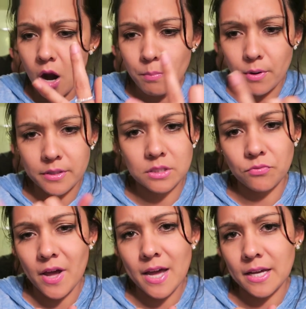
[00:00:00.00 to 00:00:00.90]
are broke as
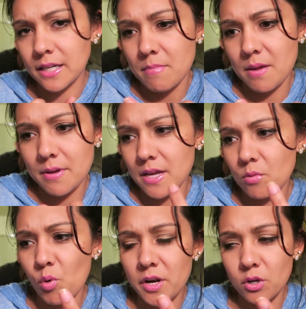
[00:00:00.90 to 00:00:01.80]
fuck,
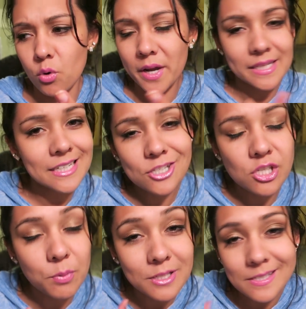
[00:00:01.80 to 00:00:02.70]
maybe want a quick dish
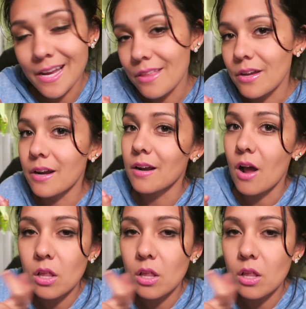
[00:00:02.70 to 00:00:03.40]
to put together.